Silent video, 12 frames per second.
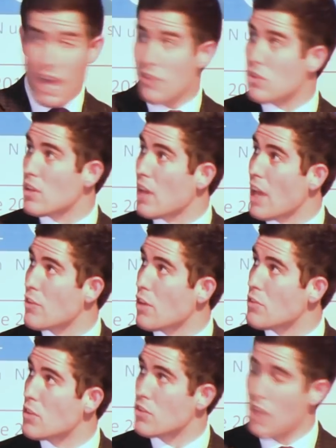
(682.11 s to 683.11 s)
as
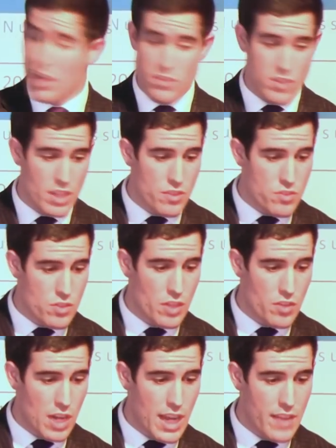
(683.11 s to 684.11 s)
I've discussed,
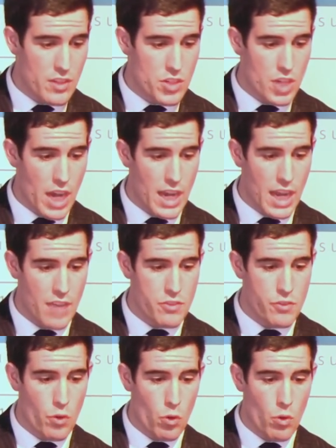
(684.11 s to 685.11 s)
it's clear that China has
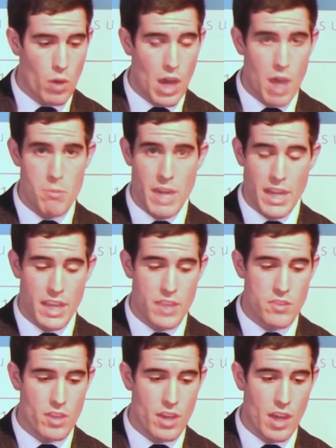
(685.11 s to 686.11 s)
for many
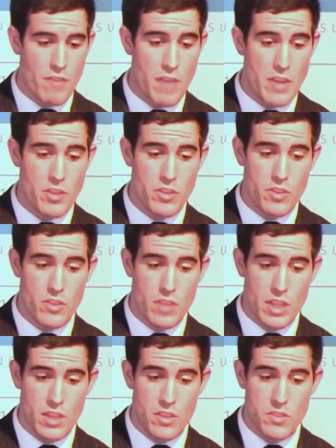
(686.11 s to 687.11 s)
years affected
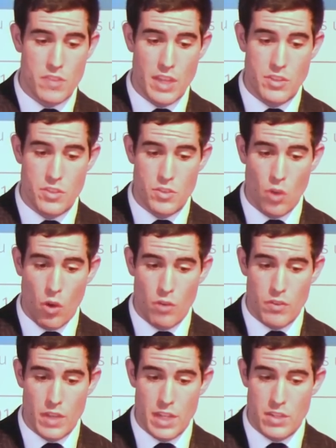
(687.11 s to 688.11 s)
the status
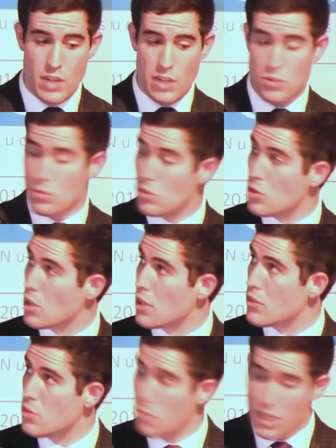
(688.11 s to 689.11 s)
of international nuclear
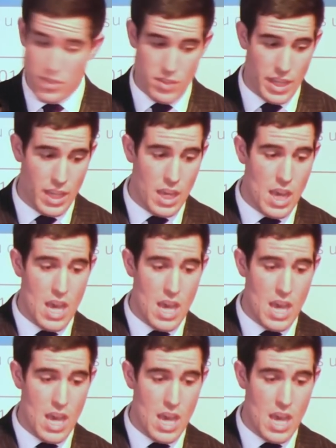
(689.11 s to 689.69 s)
stability